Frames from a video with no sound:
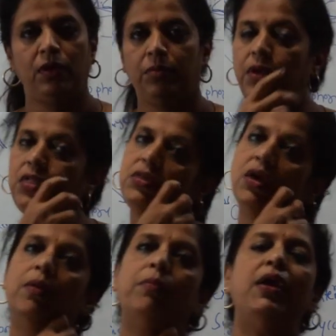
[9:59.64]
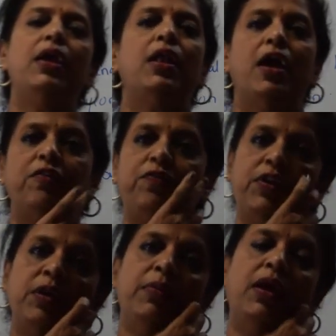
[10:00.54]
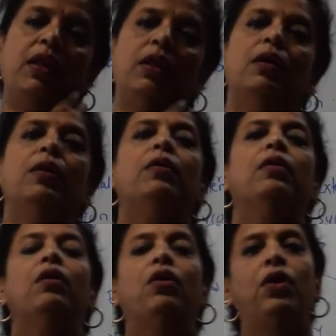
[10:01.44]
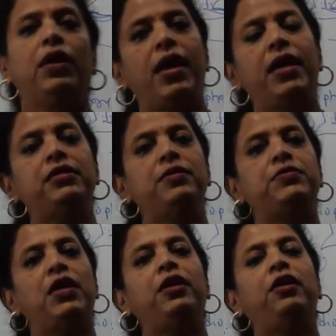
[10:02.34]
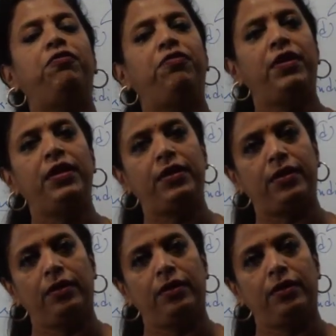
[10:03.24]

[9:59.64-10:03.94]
Means male and female organisms are different.